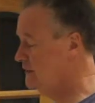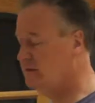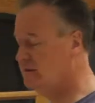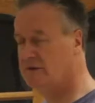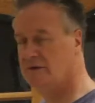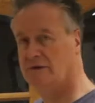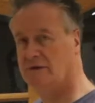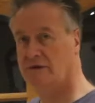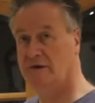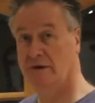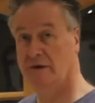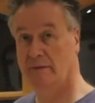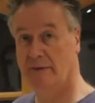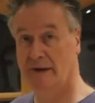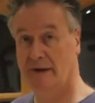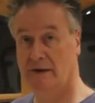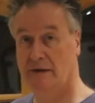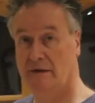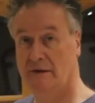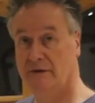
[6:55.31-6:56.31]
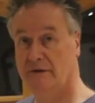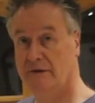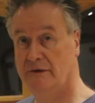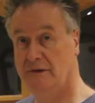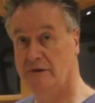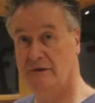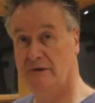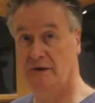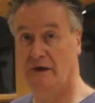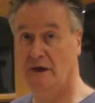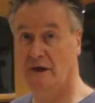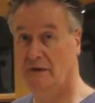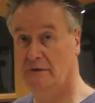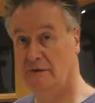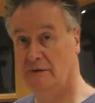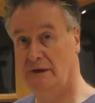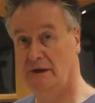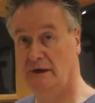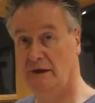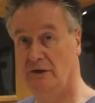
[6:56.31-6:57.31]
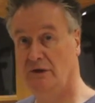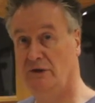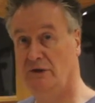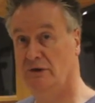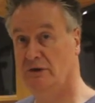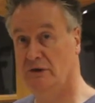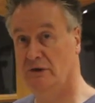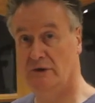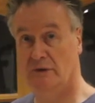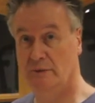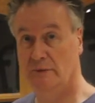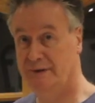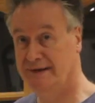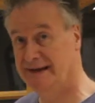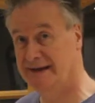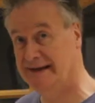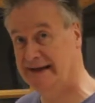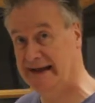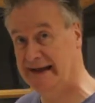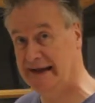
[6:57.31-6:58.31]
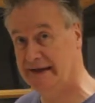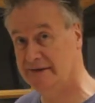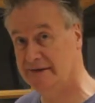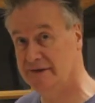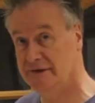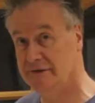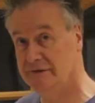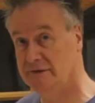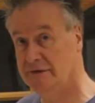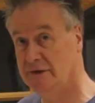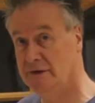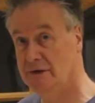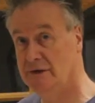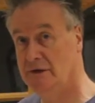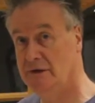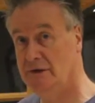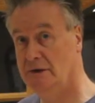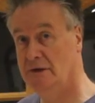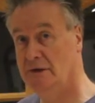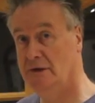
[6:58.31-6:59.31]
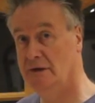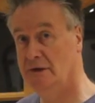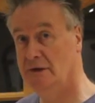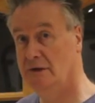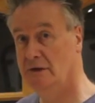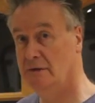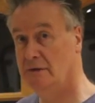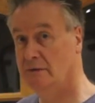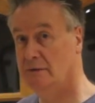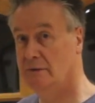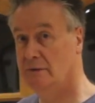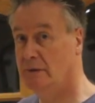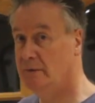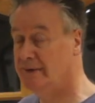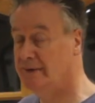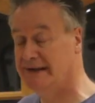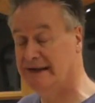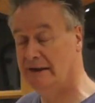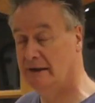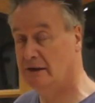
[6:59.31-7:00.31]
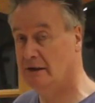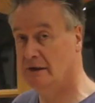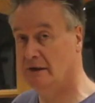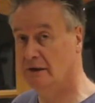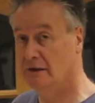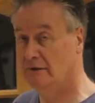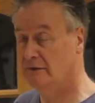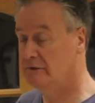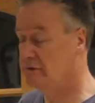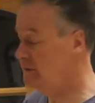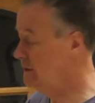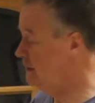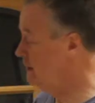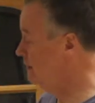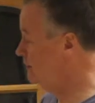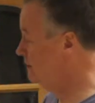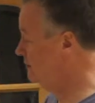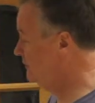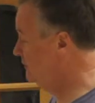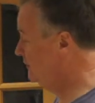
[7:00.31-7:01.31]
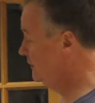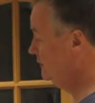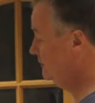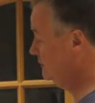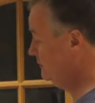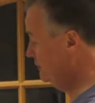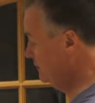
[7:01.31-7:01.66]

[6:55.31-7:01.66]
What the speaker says: Just the thing about glycine is the only non-optically active, the one without a chiral carbon centre